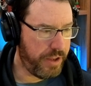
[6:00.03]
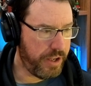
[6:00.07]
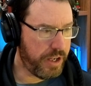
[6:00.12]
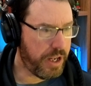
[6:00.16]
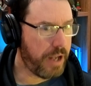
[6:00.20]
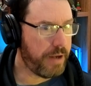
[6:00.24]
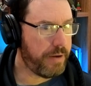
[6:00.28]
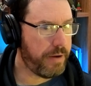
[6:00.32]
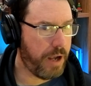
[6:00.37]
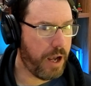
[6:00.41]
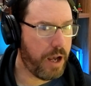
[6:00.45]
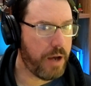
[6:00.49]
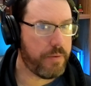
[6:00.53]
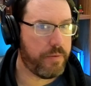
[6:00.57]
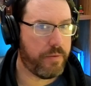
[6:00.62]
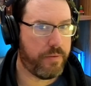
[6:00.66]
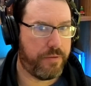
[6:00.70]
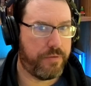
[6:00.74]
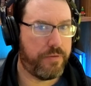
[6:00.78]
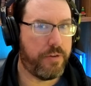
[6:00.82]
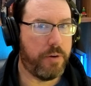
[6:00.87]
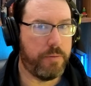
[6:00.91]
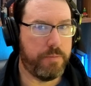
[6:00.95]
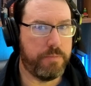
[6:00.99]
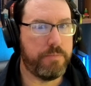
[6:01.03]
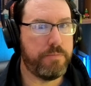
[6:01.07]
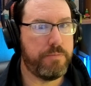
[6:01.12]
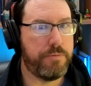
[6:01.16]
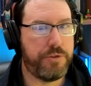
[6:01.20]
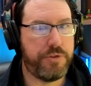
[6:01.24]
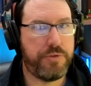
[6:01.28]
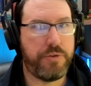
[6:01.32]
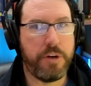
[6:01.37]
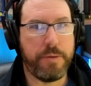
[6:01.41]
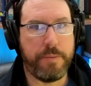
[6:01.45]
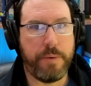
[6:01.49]
got from
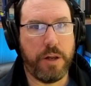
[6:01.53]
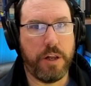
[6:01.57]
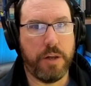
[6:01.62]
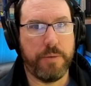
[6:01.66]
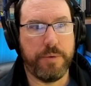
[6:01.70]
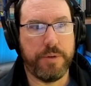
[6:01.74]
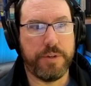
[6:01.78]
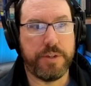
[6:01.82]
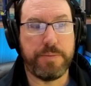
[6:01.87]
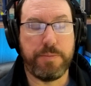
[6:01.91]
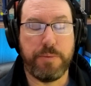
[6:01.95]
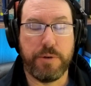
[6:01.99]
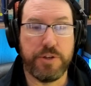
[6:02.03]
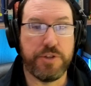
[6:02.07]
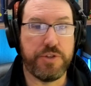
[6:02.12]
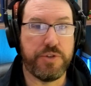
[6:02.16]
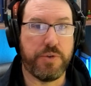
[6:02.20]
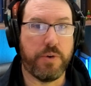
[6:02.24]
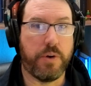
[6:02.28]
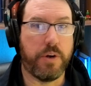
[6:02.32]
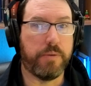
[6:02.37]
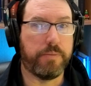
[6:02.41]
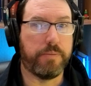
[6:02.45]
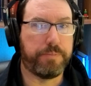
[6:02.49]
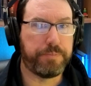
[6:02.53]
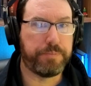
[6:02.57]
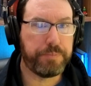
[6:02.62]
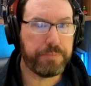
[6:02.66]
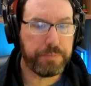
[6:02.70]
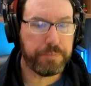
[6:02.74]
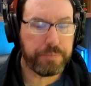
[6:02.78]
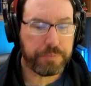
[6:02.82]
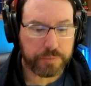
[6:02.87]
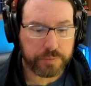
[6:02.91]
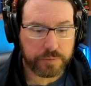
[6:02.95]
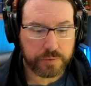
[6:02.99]
StreamElements merch store.
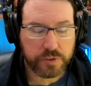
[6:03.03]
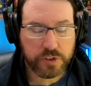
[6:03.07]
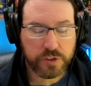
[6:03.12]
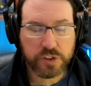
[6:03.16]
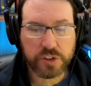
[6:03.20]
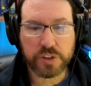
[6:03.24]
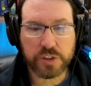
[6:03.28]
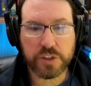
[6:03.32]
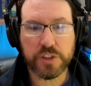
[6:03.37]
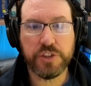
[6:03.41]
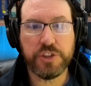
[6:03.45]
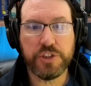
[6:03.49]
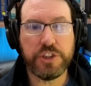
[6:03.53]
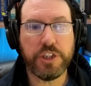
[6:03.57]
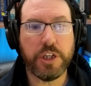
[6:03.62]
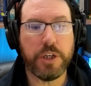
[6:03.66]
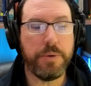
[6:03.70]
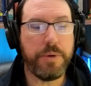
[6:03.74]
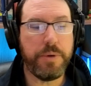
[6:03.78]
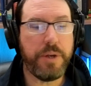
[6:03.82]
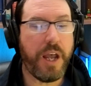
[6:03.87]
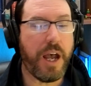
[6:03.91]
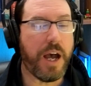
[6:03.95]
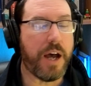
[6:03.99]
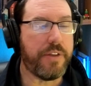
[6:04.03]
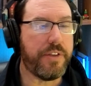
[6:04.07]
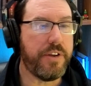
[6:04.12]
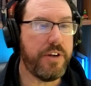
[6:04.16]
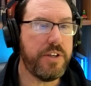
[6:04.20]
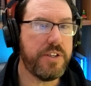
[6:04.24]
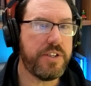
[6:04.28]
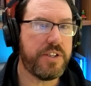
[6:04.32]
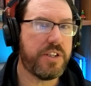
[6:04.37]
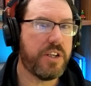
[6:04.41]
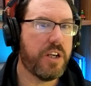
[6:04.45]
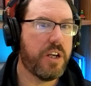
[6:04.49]
So yeah,
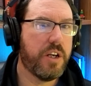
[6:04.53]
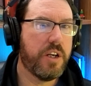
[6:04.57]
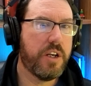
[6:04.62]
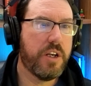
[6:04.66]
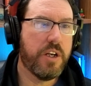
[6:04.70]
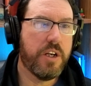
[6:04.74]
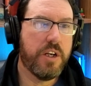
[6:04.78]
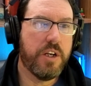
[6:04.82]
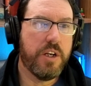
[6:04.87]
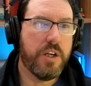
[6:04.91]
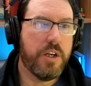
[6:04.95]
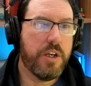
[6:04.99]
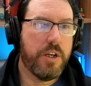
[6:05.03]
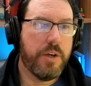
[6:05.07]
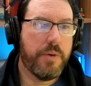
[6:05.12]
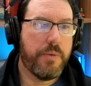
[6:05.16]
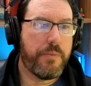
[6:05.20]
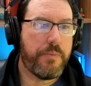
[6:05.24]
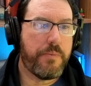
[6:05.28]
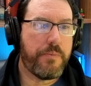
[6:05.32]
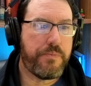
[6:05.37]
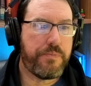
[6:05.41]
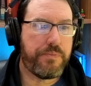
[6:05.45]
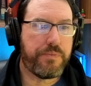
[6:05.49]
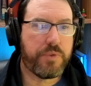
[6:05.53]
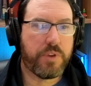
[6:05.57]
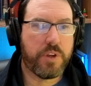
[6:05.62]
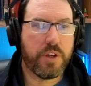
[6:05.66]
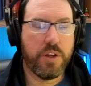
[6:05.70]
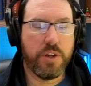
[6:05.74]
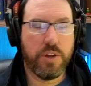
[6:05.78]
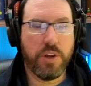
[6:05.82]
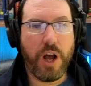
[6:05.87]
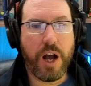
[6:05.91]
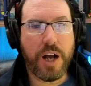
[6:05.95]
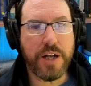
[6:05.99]
there's
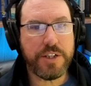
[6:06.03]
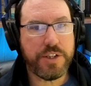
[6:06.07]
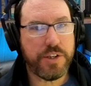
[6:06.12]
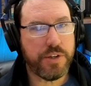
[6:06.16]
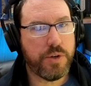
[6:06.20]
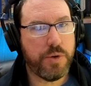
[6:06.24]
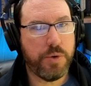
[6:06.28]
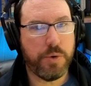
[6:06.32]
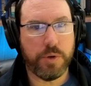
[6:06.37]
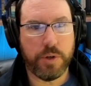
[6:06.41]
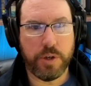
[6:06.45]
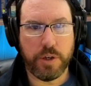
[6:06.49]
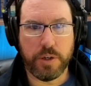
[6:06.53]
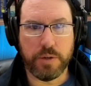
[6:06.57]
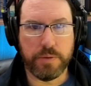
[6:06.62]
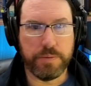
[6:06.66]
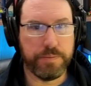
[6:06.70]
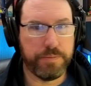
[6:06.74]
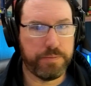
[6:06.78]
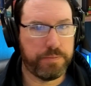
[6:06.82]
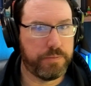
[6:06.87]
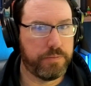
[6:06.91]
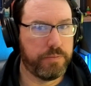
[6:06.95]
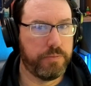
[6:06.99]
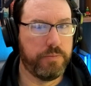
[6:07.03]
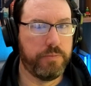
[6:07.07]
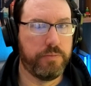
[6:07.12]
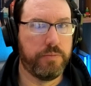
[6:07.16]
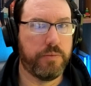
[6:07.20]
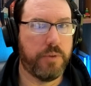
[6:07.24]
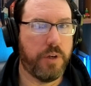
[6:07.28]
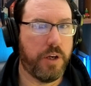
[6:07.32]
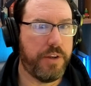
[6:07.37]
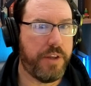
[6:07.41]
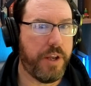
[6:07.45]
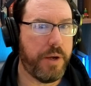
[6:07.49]
lots of cool.
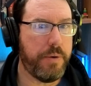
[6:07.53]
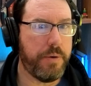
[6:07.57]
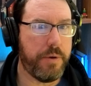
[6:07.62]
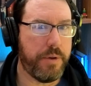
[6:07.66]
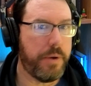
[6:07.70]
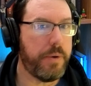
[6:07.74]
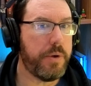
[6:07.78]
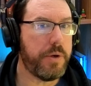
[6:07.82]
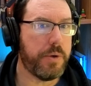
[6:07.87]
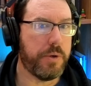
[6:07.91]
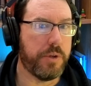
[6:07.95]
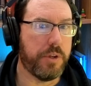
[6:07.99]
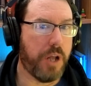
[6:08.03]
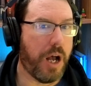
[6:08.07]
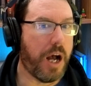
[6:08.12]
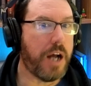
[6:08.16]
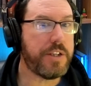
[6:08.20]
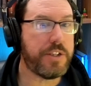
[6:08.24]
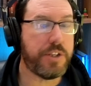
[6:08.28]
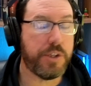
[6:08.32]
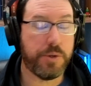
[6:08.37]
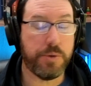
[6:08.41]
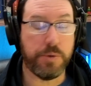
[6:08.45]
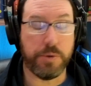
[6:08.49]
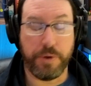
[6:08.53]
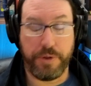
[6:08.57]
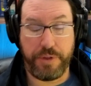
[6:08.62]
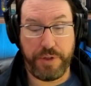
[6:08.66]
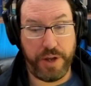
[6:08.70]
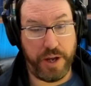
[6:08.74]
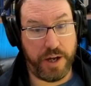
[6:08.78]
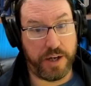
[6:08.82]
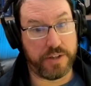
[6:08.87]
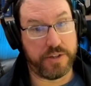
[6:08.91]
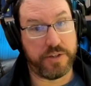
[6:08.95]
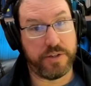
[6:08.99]
They were doing lots of cool
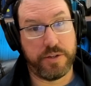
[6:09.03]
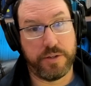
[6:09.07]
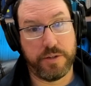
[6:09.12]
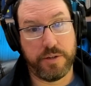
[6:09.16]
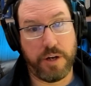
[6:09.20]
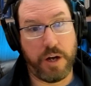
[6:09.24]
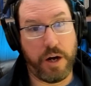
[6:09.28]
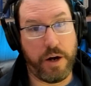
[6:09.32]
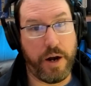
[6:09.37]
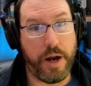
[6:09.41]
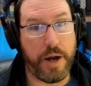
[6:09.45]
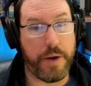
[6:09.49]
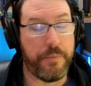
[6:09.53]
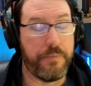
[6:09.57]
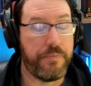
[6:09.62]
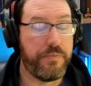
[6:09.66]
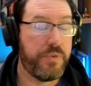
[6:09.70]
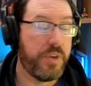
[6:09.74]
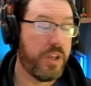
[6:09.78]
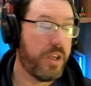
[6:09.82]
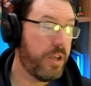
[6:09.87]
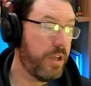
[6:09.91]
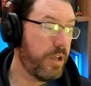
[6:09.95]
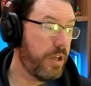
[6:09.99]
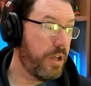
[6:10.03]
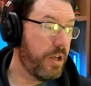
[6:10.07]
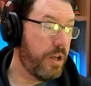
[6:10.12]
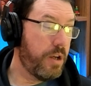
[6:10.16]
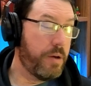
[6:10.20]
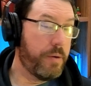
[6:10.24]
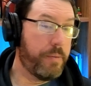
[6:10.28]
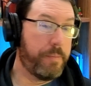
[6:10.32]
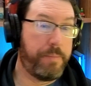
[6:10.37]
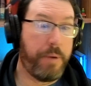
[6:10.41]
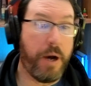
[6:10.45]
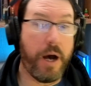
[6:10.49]
things. All right,
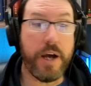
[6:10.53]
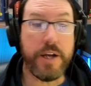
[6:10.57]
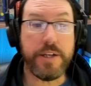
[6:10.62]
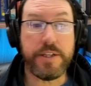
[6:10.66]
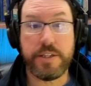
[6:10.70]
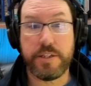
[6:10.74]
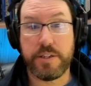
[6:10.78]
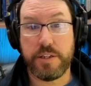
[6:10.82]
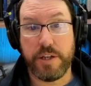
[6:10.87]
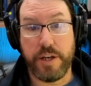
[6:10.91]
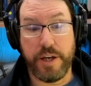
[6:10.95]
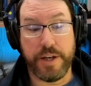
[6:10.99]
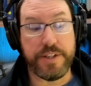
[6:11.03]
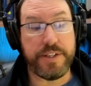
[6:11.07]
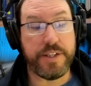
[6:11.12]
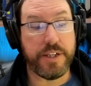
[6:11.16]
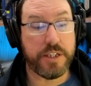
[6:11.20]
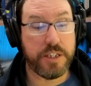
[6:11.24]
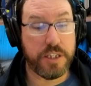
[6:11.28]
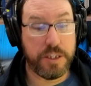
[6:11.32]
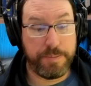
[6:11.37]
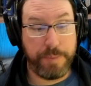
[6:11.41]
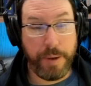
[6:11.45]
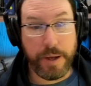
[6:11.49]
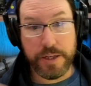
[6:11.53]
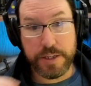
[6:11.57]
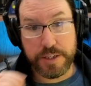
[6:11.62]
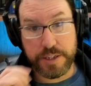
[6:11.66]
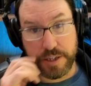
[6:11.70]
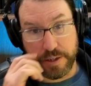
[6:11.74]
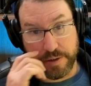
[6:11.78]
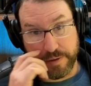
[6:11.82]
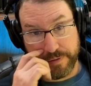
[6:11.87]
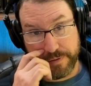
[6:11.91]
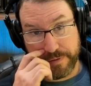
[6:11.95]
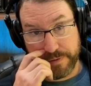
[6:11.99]
but it's
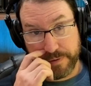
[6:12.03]
expensive,